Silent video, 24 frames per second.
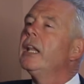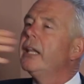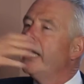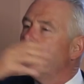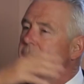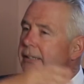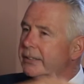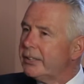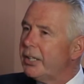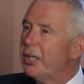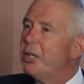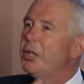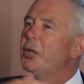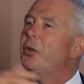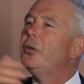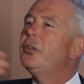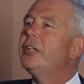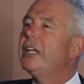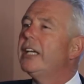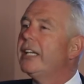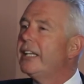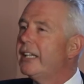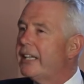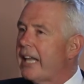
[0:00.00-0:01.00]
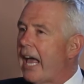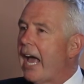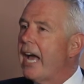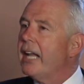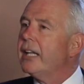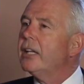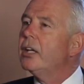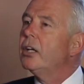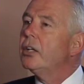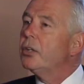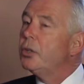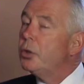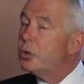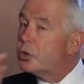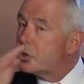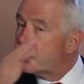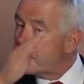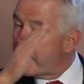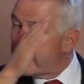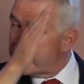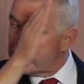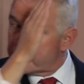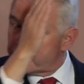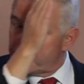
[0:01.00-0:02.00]
Let's say you did that, you
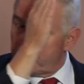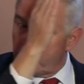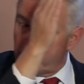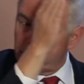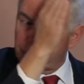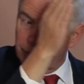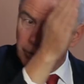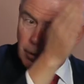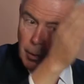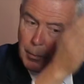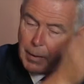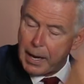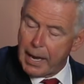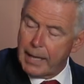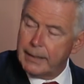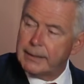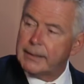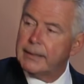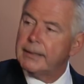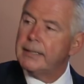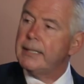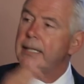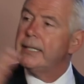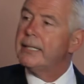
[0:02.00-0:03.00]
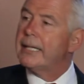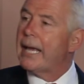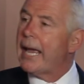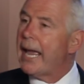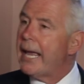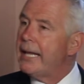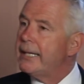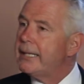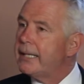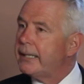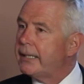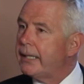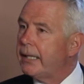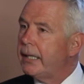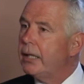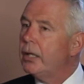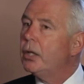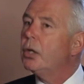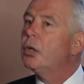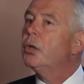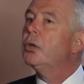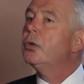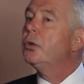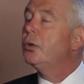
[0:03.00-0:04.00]
transfer it from entity to
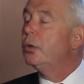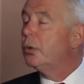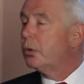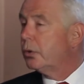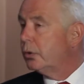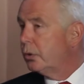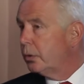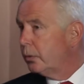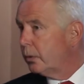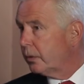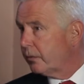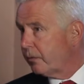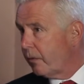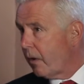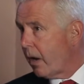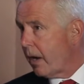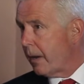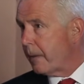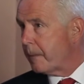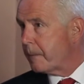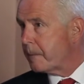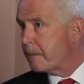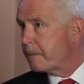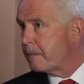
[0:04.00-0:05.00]
entity, you can do it fine.